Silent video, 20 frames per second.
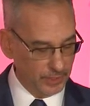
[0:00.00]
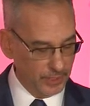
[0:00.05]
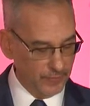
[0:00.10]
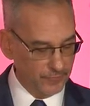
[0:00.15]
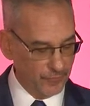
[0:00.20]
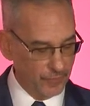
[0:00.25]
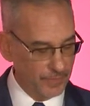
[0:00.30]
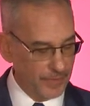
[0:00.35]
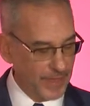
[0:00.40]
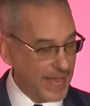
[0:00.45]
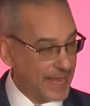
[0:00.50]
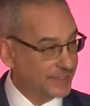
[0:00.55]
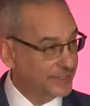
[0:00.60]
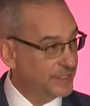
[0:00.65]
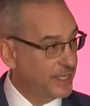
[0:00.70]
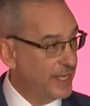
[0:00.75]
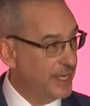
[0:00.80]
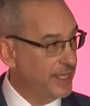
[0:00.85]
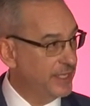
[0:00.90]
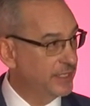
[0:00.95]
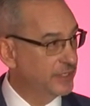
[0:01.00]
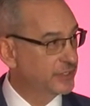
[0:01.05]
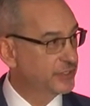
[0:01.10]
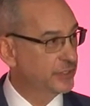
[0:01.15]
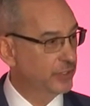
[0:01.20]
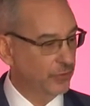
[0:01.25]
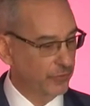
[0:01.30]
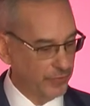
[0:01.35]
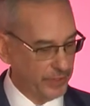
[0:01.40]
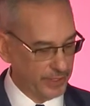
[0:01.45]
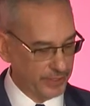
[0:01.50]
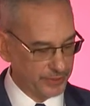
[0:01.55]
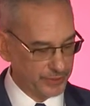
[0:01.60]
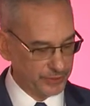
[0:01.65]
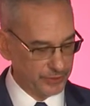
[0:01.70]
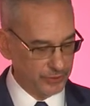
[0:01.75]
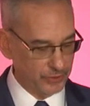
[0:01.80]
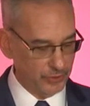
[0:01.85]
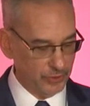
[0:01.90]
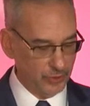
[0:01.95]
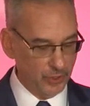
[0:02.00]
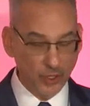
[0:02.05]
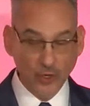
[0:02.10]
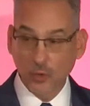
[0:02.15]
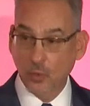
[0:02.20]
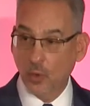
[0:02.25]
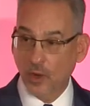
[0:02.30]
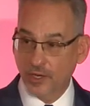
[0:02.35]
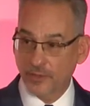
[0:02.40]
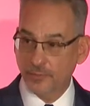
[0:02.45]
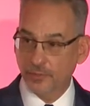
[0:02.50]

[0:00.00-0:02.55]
From that day until this, one